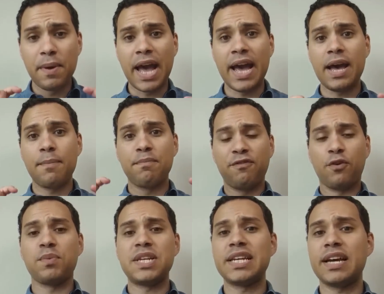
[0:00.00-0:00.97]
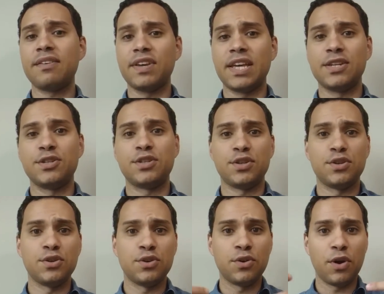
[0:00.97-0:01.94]
uh, before we dive
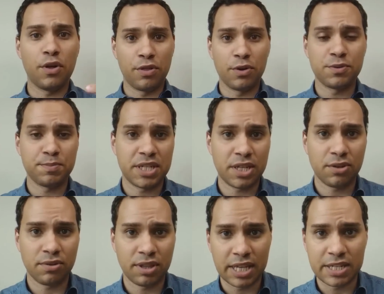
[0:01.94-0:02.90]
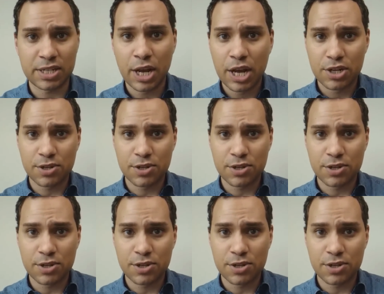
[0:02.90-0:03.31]
into those particular things,